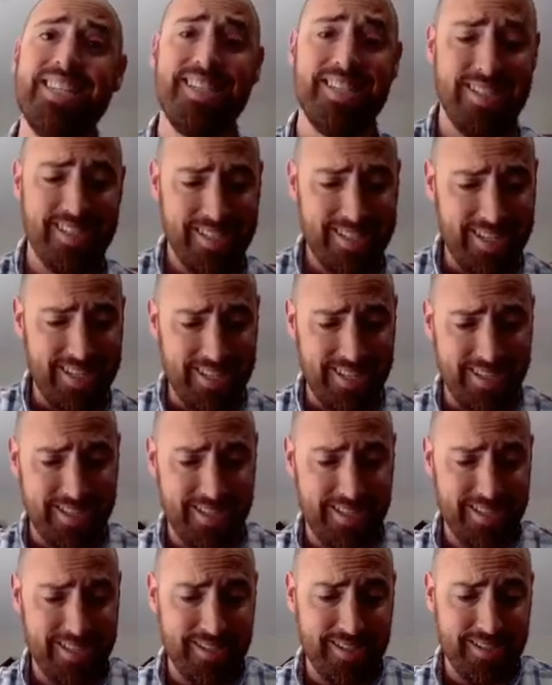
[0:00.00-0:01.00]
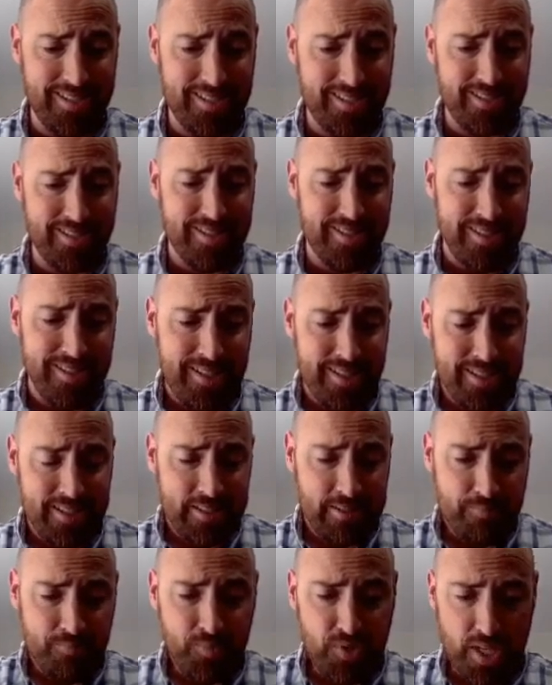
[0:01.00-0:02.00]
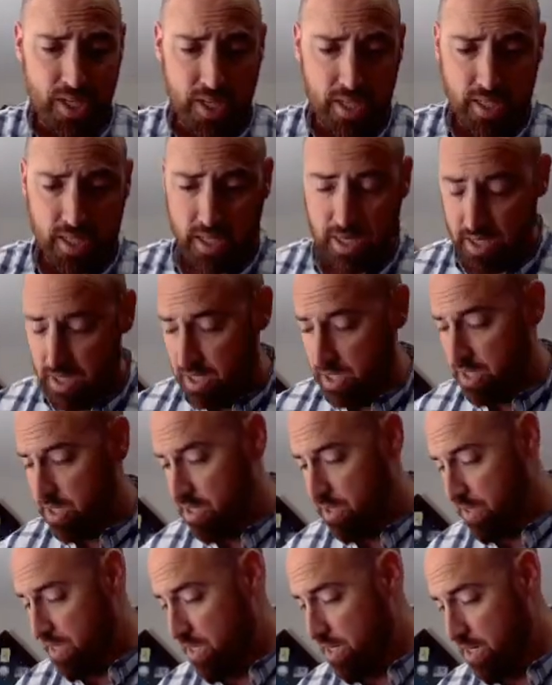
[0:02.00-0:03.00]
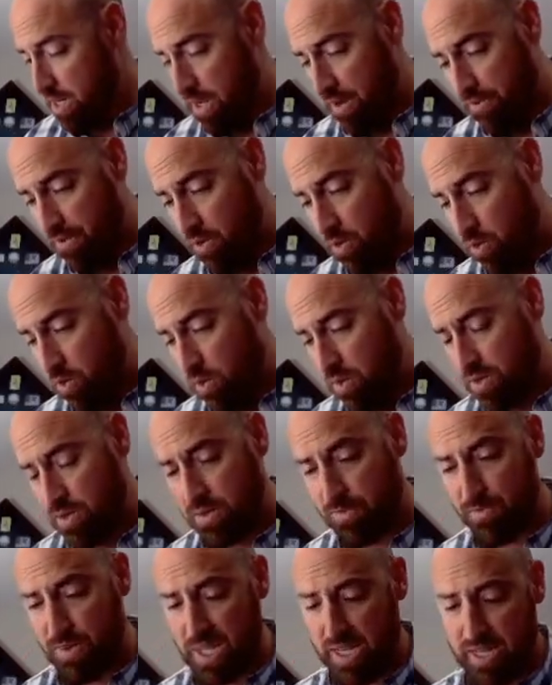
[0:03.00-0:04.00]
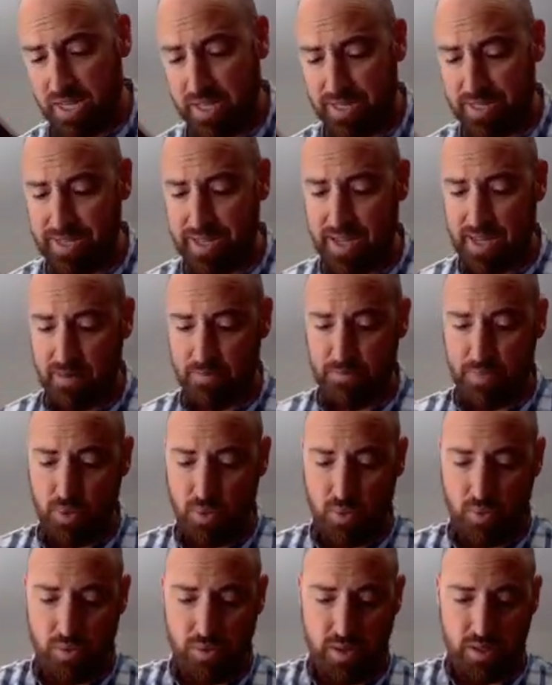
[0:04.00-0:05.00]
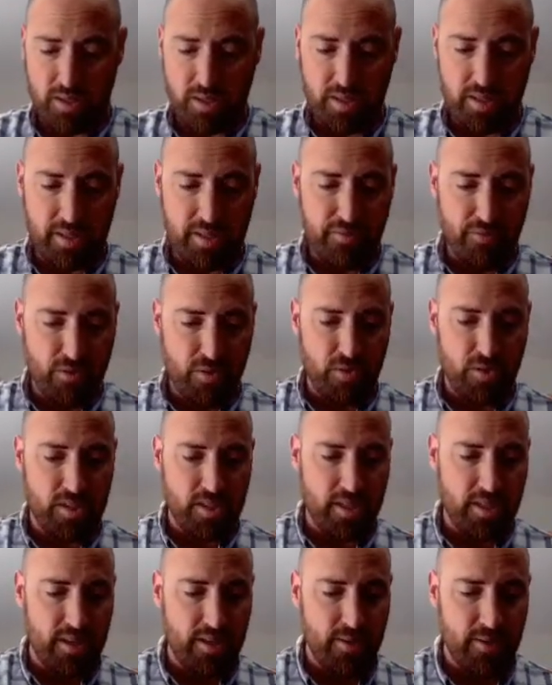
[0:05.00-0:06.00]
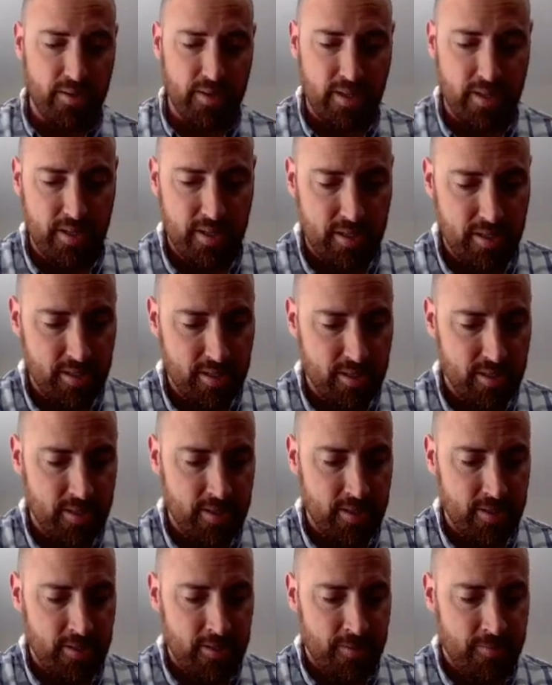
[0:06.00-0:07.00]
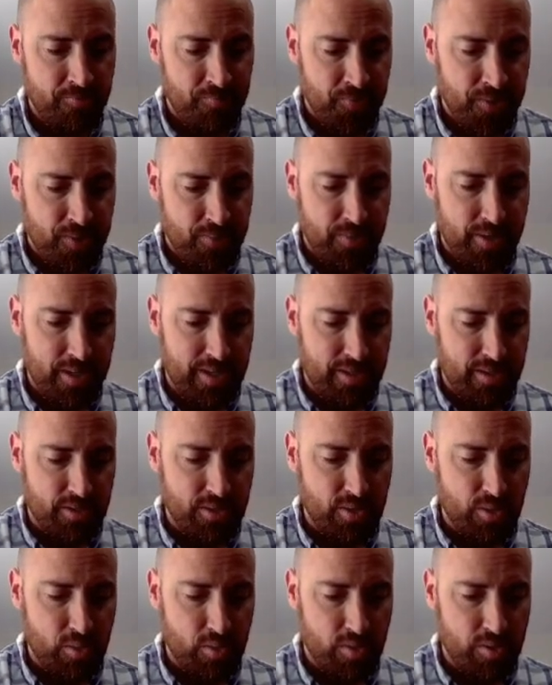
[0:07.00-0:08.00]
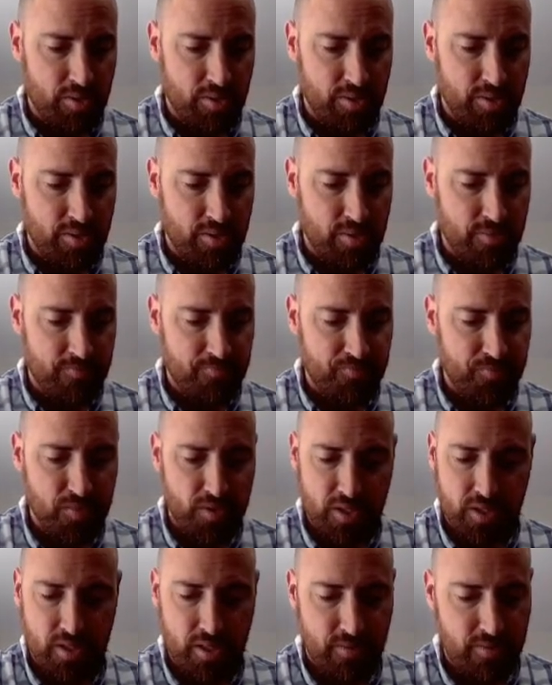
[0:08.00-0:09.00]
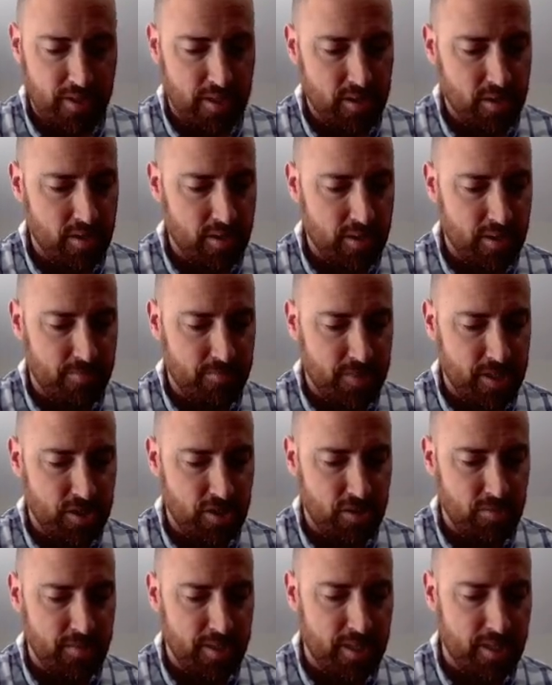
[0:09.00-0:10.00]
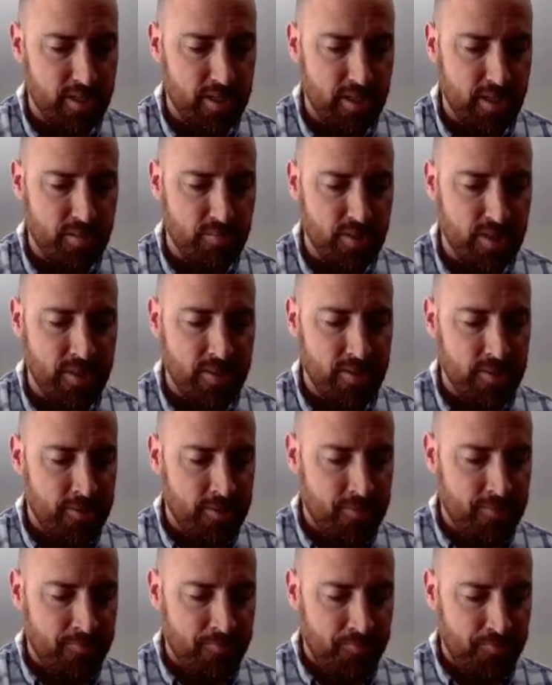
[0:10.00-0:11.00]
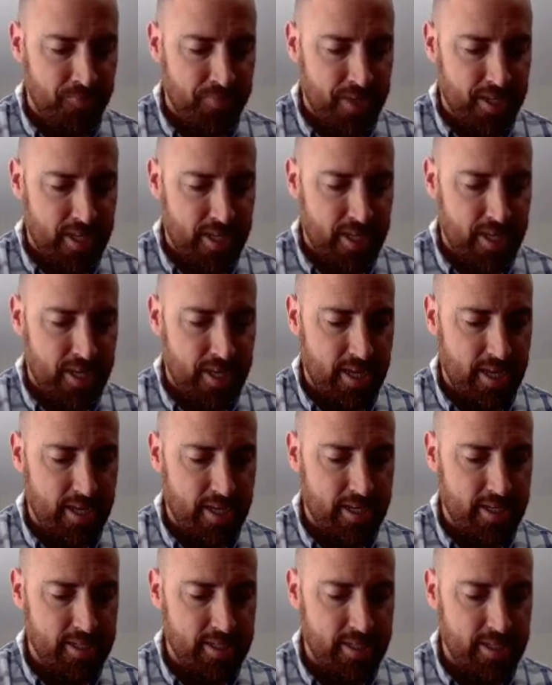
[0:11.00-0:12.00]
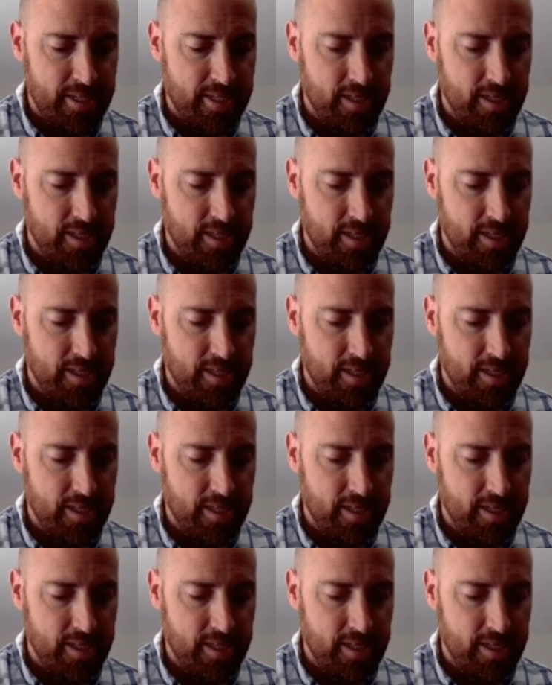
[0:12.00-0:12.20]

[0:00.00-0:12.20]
it? Yes, it is. Yes, it is. And of course, because I pulled a slivers, there it is. We got a soul herder. I love that art. I've mentioned it many times. And